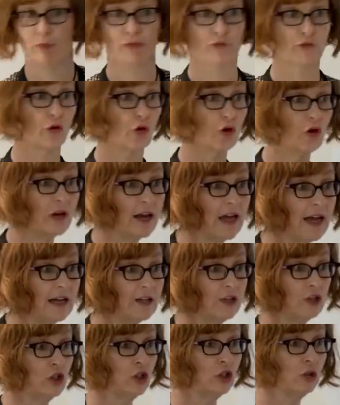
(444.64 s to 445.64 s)
broader,
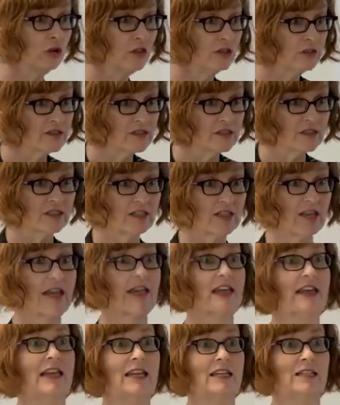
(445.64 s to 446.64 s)
nuanced.
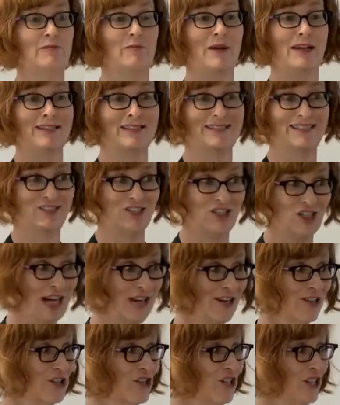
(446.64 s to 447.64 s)
It makes it
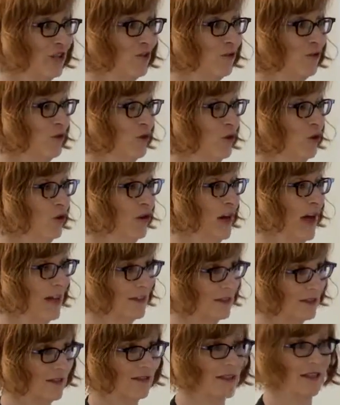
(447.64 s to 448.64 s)
challenging for
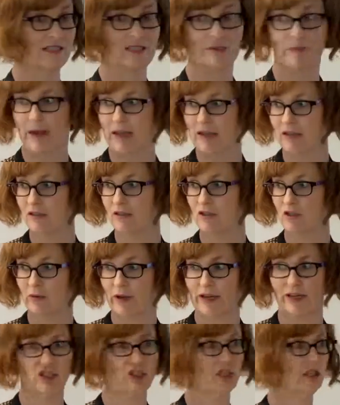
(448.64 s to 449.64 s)
us in that space to
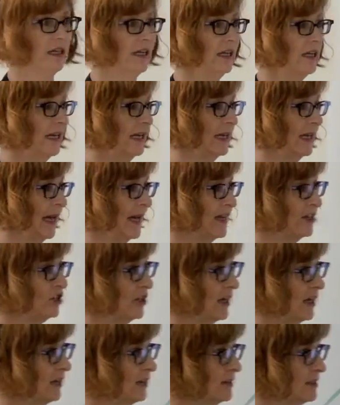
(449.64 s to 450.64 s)
actually engage
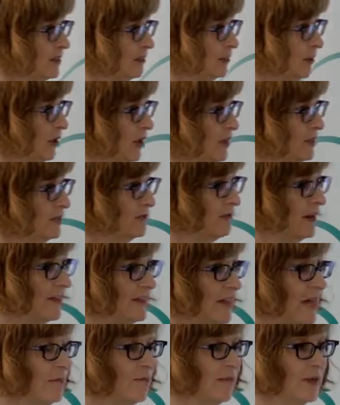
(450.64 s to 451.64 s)
our suppliers
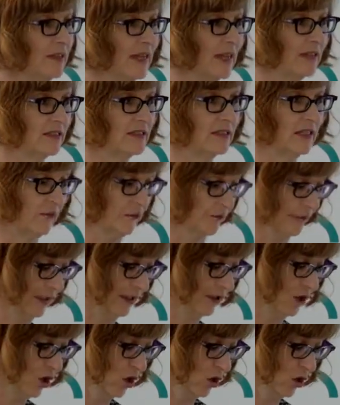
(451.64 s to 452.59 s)
around that, but that's definitely